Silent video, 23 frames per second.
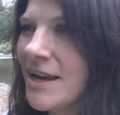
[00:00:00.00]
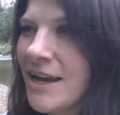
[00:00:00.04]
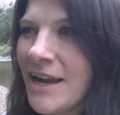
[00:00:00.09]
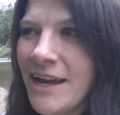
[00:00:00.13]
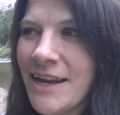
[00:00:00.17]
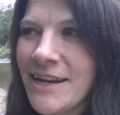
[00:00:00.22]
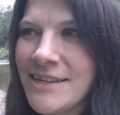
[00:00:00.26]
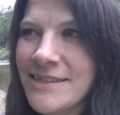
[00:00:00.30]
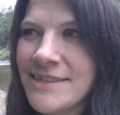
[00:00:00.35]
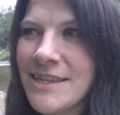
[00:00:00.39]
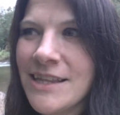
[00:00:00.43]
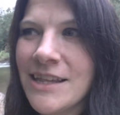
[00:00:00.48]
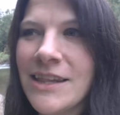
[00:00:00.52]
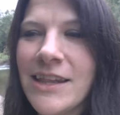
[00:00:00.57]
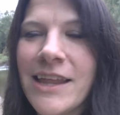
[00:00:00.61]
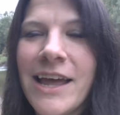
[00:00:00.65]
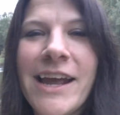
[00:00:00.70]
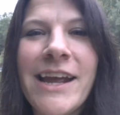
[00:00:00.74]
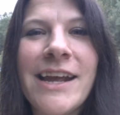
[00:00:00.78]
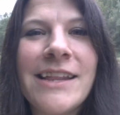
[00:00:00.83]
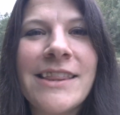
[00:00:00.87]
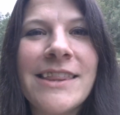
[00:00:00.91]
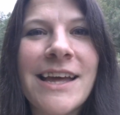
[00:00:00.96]
it is the
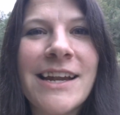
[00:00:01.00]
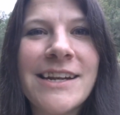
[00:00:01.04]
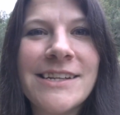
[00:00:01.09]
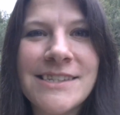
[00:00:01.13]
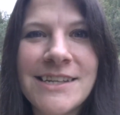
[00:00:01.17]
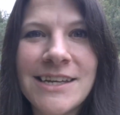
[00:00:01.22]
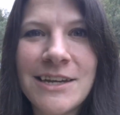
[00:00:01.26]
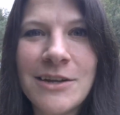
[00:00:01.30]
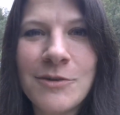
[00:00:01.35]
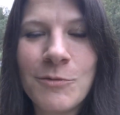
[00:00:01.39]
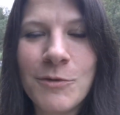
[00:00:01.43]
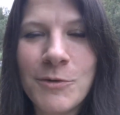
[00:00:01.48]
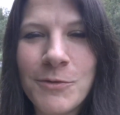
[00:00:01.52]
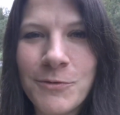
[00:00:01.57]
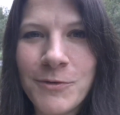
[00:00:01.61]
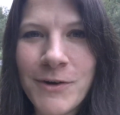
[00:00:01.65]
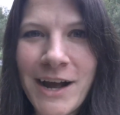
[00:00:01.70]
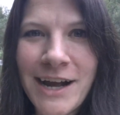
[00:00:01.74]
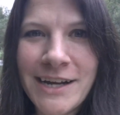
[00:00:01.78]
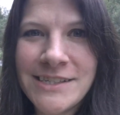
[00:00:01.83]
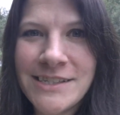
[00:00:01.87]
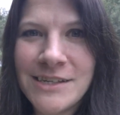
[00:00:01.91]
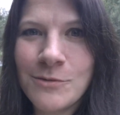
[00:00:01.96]
light that is getting
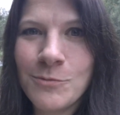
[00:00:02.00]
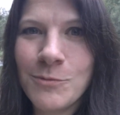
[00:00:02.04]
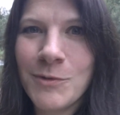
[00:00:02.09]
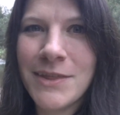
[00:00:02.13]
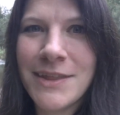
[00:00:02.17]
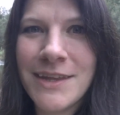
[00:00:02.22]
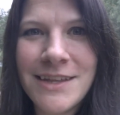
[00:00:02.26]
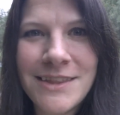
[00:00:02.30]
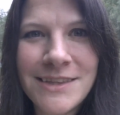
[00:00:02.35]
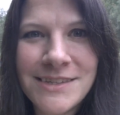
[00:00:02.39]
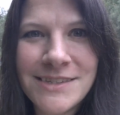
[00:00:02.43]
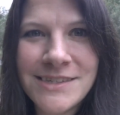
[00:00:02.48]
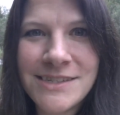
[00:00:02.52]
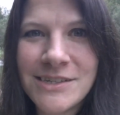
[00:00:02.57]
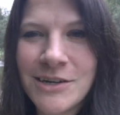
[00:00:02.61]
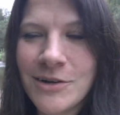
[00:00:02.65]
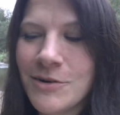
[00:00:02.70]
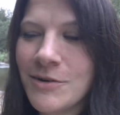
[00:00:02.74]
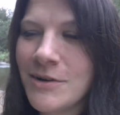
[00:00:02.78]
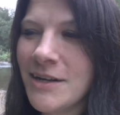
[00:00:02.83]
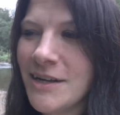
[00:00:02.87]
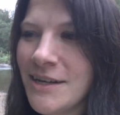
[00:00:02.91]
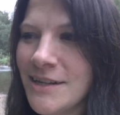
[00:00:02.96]
refracted within the
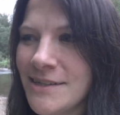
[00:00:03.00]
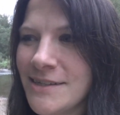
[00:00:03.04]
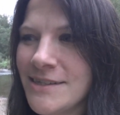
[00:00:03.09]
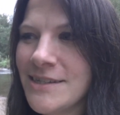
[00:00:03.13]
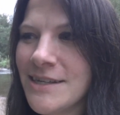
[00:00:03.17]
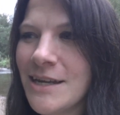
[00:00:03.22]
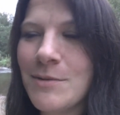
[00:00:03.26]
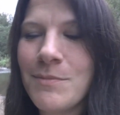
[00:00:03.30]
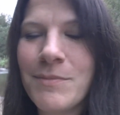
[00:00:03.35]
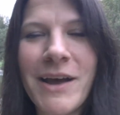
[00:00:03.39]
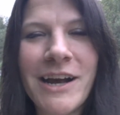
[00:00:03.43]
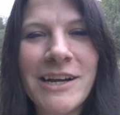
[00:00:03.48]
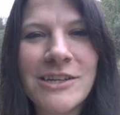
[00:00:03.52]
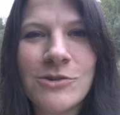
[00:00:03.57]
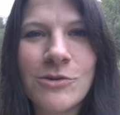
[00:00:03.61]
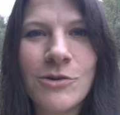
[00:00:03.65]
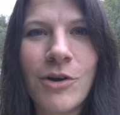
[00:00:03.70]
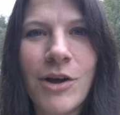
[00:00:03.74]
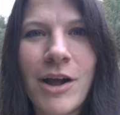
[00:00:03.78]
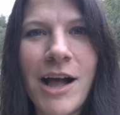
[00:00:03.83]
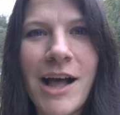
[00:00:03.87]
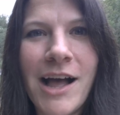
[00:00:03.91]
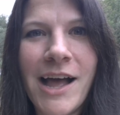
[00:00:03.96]
stone and sent back
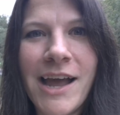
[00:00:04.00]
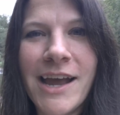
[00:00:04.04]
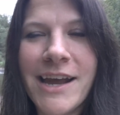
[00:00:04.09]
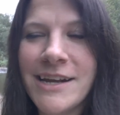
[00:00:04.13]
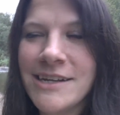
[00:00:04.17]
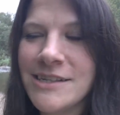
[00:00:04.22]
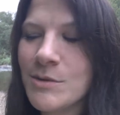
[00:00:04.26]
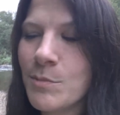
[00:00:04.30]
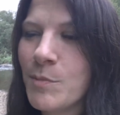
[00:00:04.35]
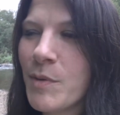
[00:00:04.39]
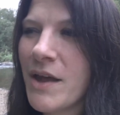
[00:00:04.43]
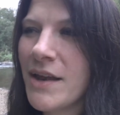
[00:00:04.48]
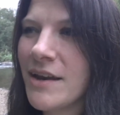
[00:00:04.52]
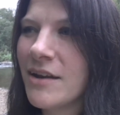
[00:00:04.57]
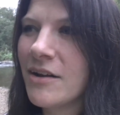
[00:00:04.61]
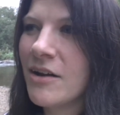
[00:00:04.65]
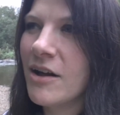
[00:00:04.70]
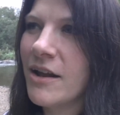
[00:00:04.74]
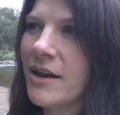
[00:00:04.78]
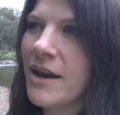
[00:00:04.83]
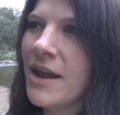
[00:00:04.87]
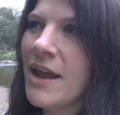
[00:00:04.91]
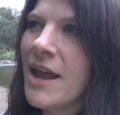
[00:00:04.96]
to our eye. And depending
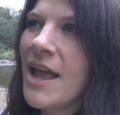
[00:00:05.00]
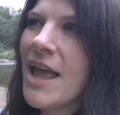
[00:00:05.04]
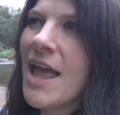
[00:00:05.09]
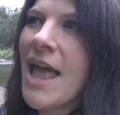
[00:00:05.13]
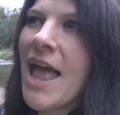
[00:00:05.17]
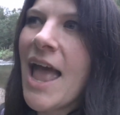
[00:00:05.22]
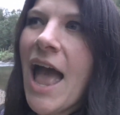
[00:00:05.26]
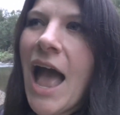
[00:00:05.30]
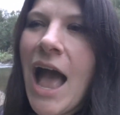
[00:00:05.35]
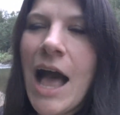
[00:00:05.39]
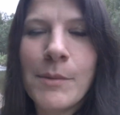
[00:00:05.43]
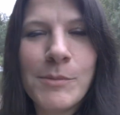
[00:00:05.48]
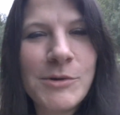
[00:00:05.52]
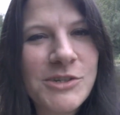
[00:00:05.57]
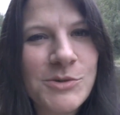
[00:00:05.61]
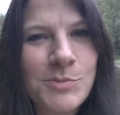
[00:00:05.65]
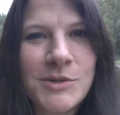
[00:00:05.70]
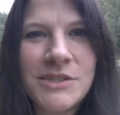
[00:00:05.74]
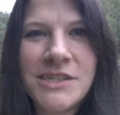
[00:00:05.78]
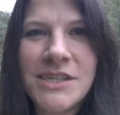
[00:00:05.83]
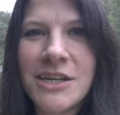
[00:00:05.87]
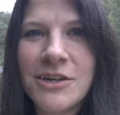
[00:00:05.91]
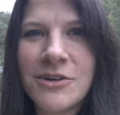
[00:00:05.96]
on how much
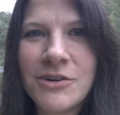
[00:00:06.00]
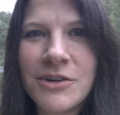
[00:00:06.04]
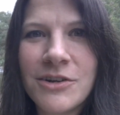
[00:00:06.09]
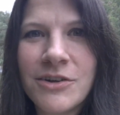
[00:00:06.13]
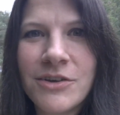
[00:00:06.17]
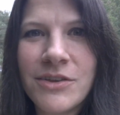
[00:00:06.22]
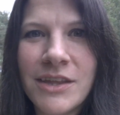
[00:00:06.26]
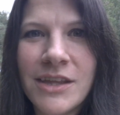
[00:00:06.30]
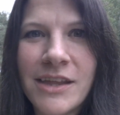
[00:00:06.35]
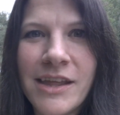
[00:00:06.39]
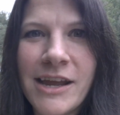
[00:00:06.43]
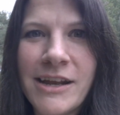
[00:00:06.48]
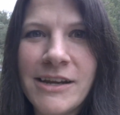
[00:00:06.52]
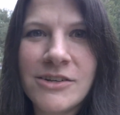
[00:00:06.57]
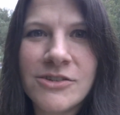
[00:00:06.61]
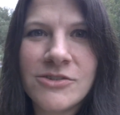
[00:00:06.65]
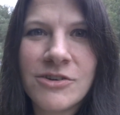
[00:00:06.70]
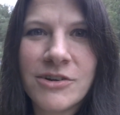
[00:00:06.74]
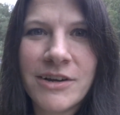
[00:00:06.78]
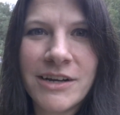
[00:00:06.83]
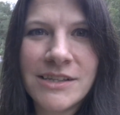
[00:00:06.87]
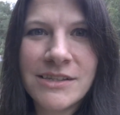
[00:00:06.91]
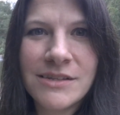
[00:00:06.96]
material the light
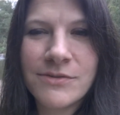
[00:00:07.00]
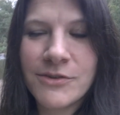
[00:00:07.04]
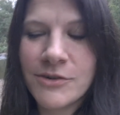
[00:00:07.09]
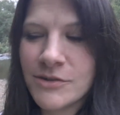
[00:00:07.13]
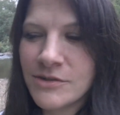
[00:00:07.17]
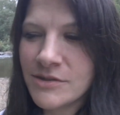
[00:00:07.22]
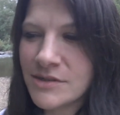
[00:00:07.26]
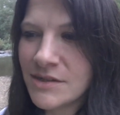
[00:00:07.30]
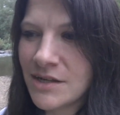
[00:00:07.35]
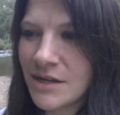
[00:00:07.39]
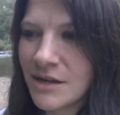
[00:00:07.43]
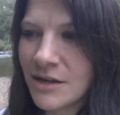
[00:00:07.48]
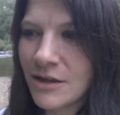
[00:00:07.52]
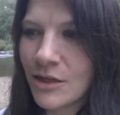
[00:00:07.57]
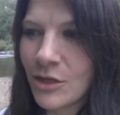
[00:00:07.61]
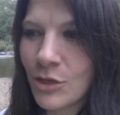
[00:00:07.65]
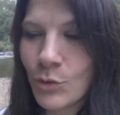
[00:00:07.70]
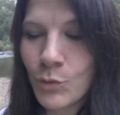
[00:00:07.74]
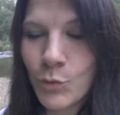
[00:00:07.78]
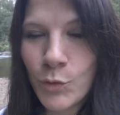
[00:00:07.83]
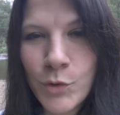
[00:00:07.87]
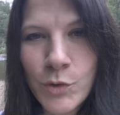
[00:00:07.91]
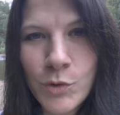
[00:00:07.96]
transfers
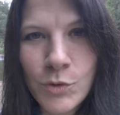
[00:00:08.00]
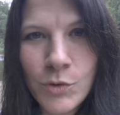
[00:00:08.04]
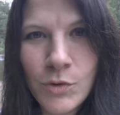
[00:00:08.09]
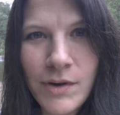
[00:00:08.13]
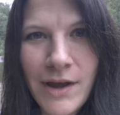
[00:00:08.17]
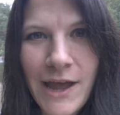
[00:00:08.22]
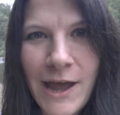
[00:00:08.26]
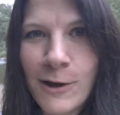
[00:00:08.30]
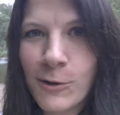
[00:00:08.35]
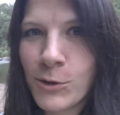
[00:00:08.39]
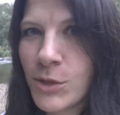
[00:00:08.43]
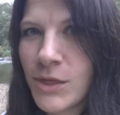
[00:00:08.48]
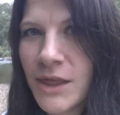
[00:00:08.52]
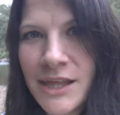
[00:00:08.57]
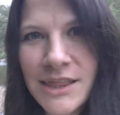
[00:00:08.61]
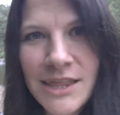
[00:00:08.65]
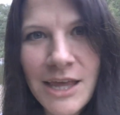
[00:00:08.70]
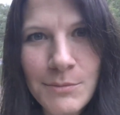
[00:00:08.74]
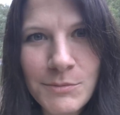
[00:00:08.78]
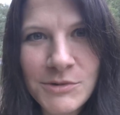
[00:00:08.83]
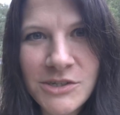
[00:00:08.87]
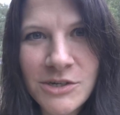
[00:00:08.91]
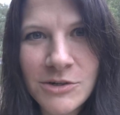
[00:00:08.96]
through, how thick
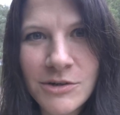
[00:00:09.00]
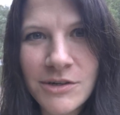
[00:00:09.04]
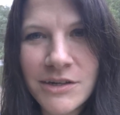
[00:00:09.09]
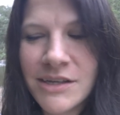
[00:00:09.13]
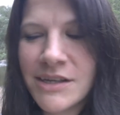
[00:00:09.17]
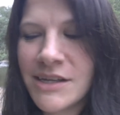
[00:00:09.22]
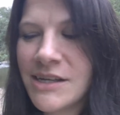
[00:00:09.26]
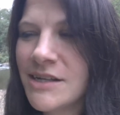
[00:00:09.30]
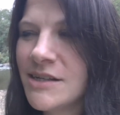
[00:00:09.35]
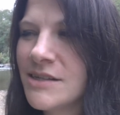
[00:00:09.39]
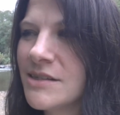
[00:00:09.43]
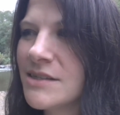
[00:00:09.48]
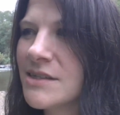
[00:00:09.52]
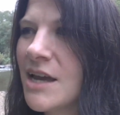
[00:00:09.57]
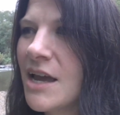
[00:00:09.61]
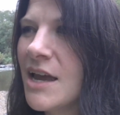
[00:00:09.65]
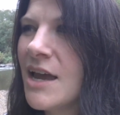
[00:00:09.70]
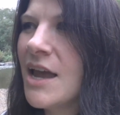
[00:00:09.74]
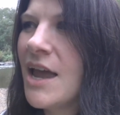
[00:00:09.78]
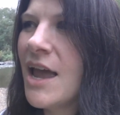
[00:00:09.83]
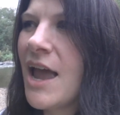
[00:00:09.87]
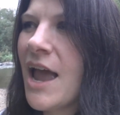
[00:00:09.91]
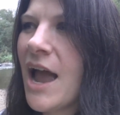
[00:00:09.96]
that material is,
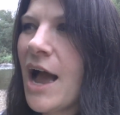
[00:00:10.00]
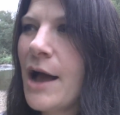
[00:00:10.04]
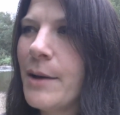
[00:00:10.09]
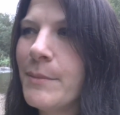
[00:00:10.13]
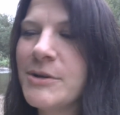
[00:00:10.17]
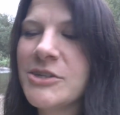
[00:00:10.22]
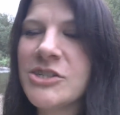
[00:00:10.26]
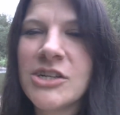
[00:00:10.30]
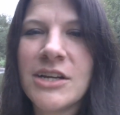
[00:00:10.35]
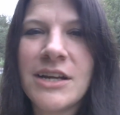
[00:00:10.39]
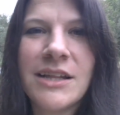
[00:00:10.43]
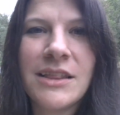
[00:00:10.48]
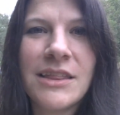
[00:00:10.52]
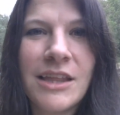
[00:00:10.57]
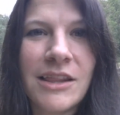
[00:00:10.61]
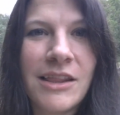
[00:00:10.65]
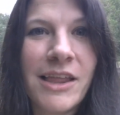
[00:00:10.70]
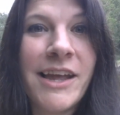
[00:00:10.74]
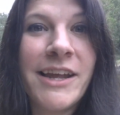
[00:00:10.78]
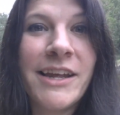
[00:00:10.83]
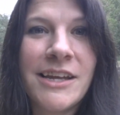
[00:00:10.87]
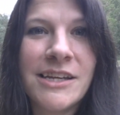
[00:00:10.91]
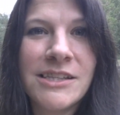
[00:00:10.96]
how much it, the
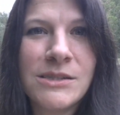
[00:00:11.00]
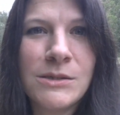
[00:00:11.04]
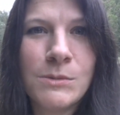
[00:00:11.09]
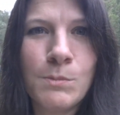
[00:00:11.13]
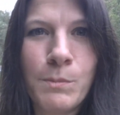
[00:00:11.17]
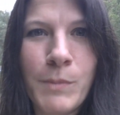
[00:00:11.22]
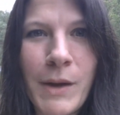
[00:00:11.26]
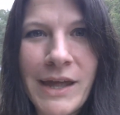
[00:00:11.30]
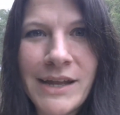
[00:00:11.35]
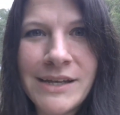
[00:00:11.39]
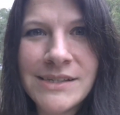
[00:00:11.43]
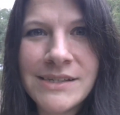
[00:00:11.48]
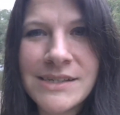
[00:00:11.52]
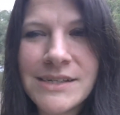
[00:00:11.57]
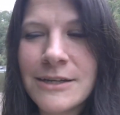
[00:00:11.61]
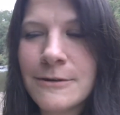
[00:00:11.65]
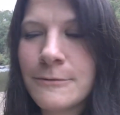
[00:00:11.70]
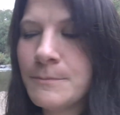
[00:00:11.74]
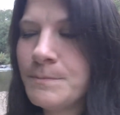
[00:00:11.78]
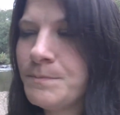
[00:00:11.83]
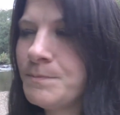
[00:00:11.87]
light gets bent,